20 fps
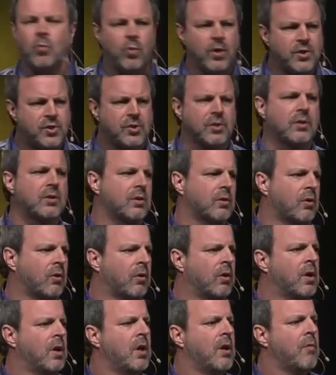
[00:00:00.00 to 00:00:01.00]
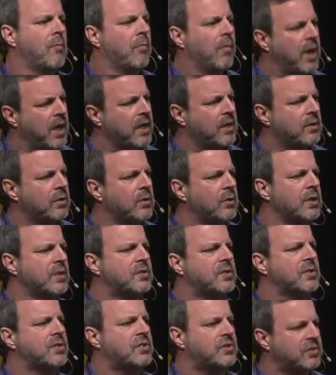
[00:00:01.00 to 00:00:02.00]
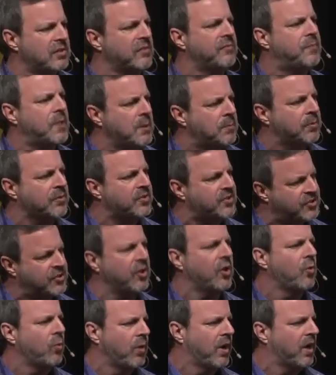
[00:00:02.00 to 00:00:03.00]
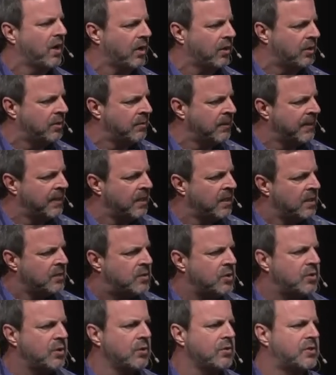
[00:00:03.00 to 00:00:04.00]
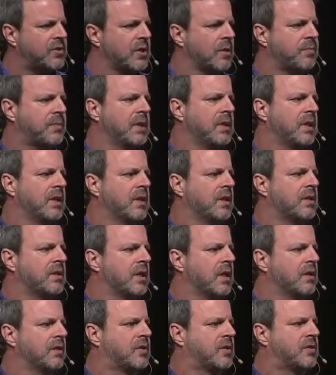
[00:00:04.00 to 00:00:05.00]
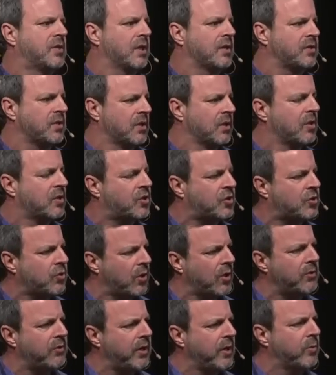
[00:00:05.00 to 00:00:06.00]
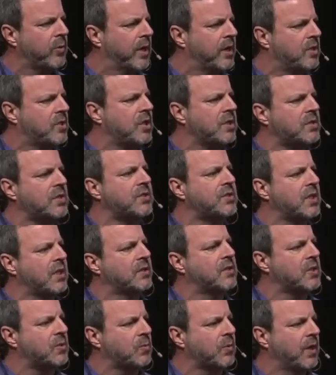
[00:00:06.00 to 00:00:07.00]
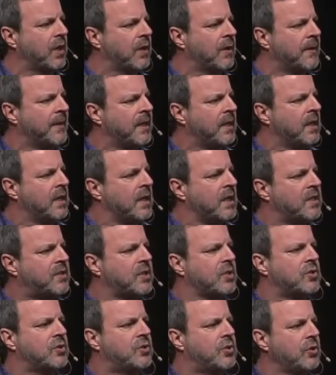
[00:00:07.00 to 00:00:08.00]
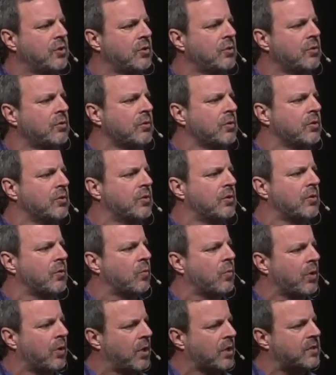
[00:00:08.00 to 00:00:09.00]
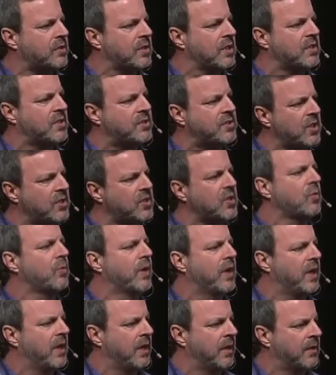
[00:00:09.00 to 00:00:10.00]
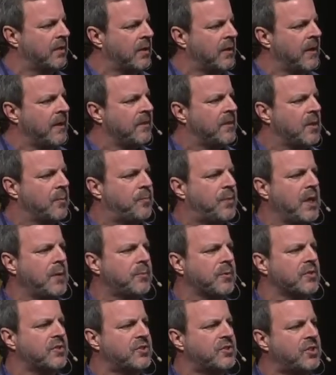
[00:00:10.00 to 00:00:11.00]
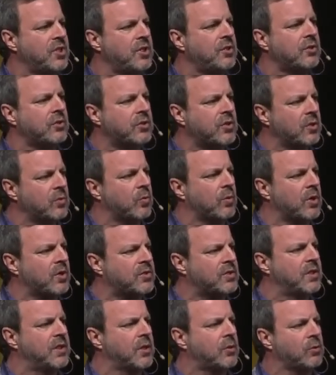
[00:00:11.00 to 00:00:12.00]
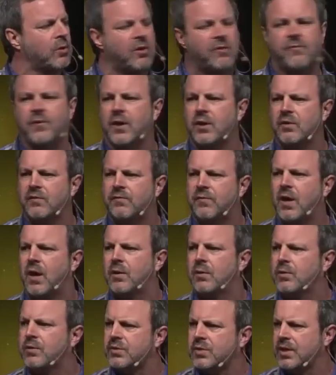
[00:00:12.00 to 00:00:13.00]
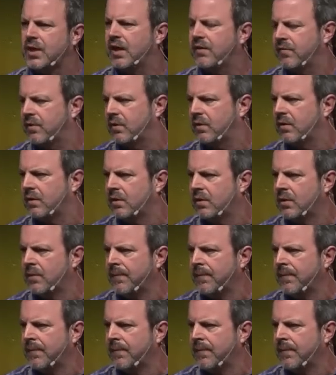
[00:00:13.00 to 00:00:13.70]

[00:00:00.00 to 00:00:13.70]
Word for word: What's your goal? My goal is to serve people so well, to do something in, in such an extraordinary way. Jesus said it this way He said, Do your works in such a way that people see your good works and they glorify your Father who's in heaven.